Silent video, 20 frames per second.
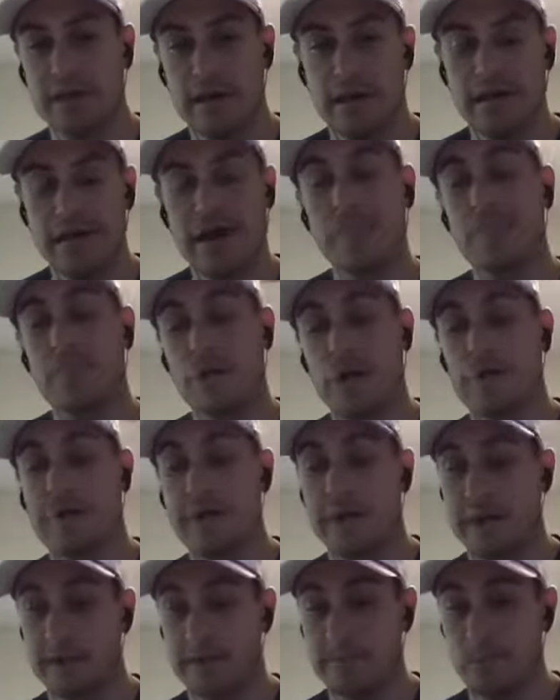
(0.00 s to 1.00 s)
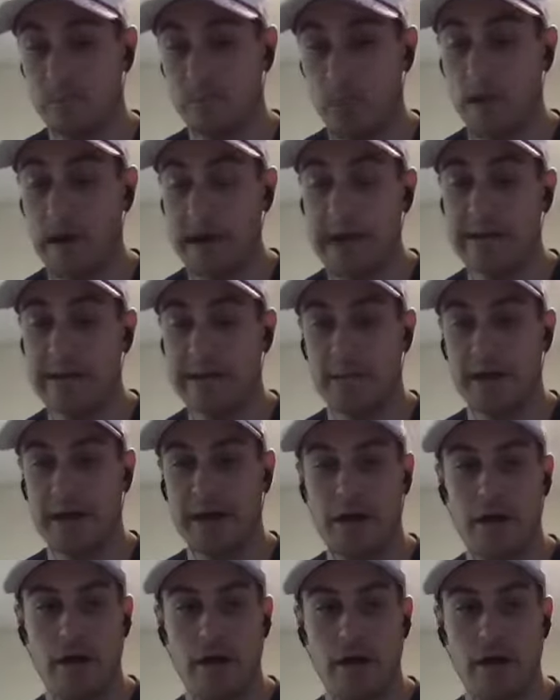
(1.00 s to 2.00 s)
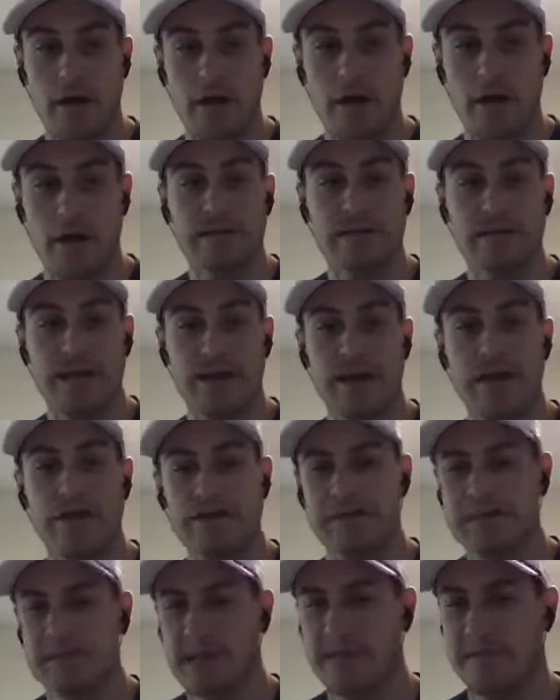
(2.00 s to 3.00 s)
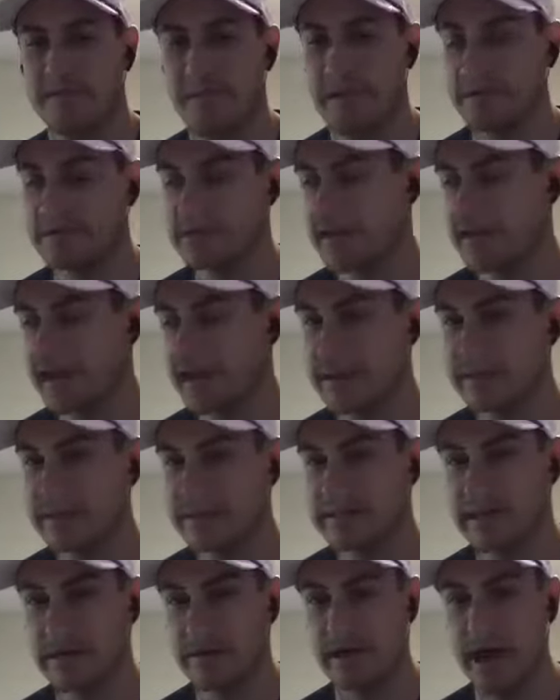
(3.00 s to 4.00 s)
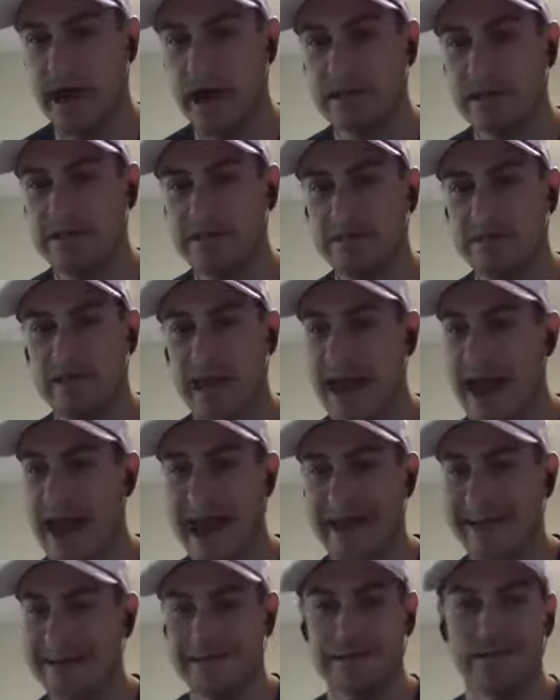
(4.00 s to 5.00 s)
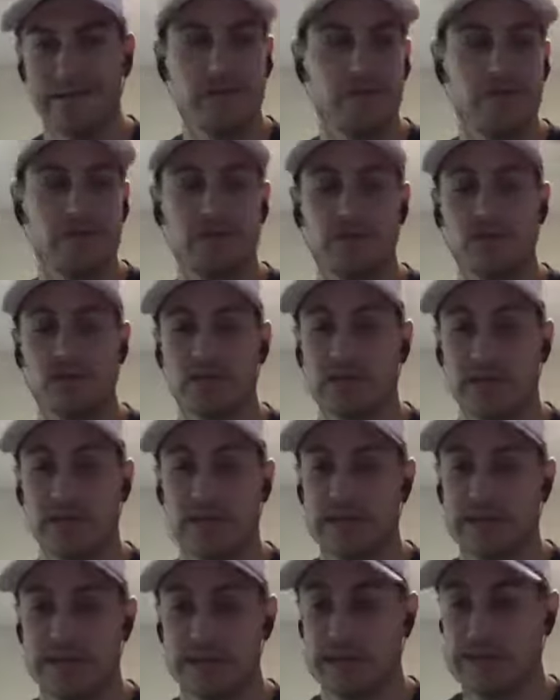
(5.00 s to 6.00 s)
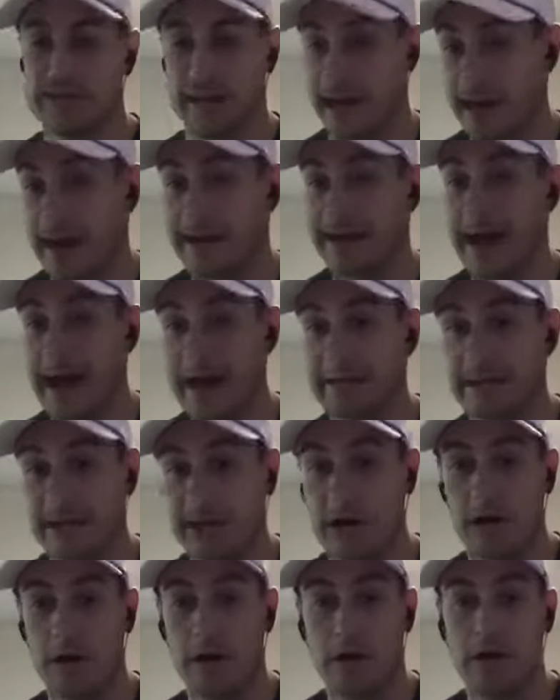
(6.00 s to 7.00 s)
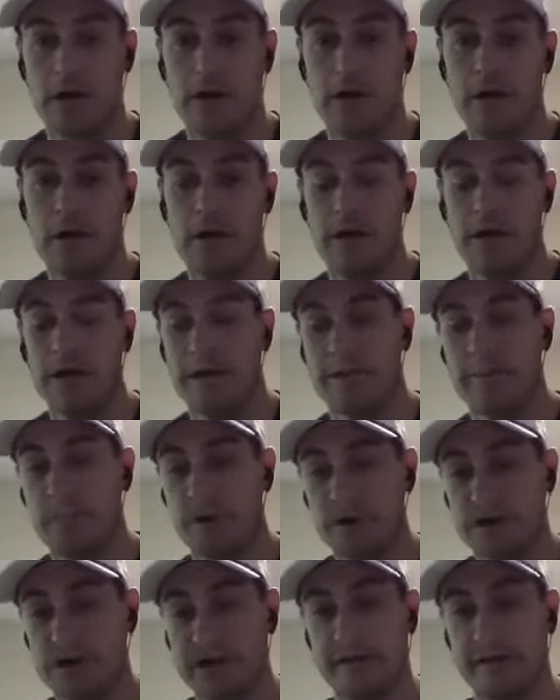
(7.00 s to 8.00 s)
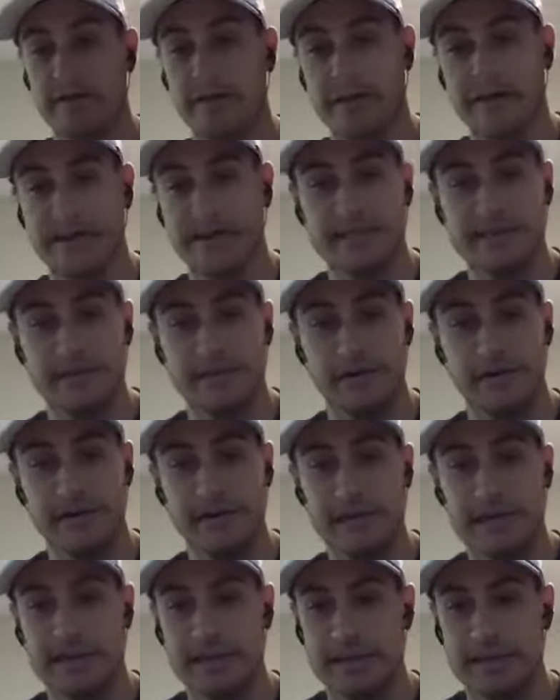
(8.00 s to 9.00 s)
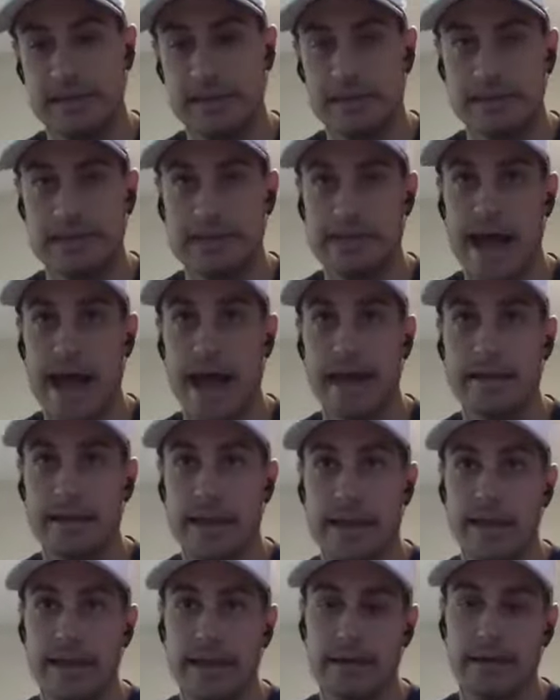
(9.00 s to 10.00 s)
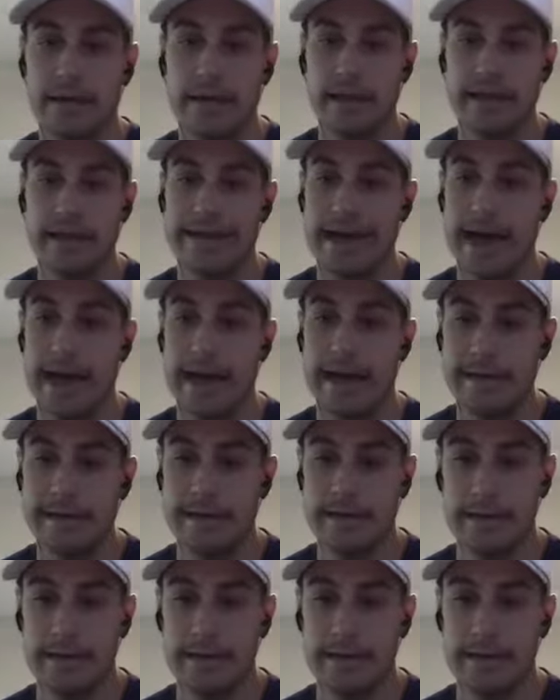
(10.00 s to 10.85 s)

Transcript: went into my car because I noticed stuff that was like in the center console that I hadn't used or seen since like I got the car, and particularly a Sirius satellite like guide.